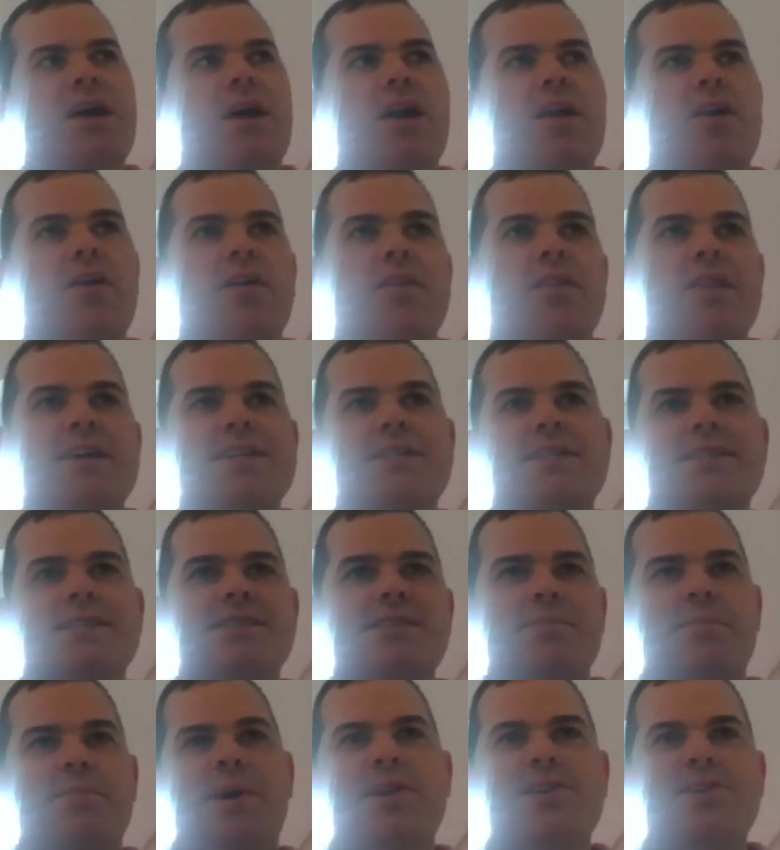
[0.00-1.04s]
look, this is
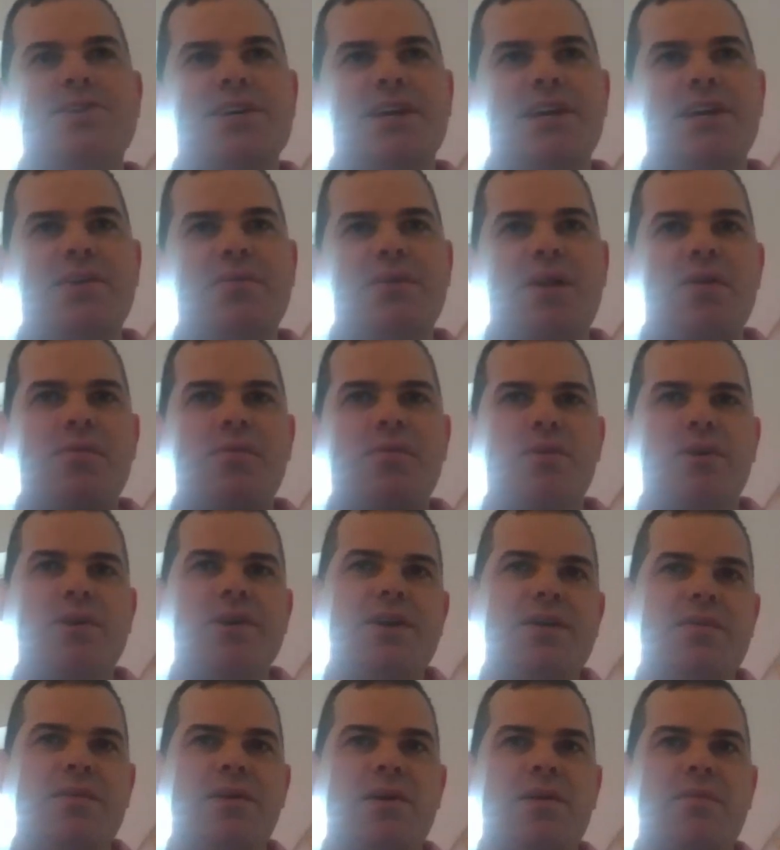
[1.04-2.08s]
the budget. Like, what are
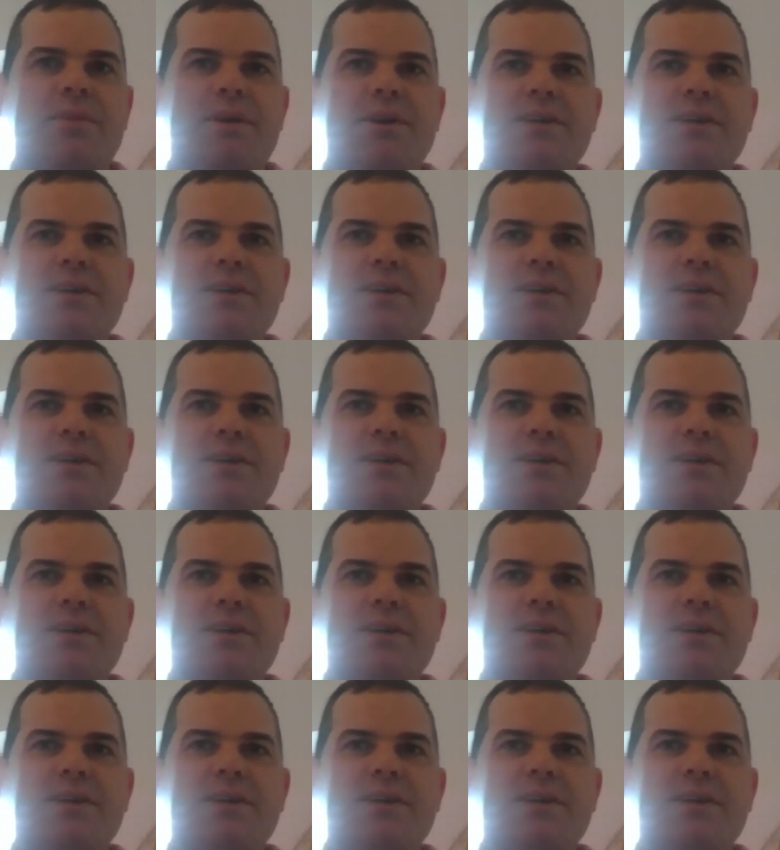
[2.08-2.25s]
you on?